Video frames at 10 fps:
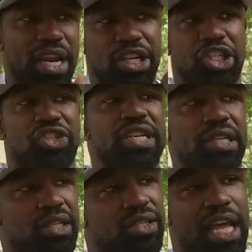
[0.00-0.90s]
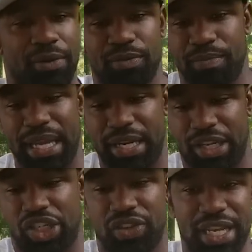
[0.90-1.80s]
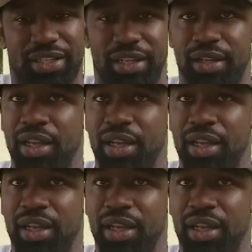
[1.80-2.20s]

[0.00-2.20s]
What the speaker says: the streets, like being in the streets and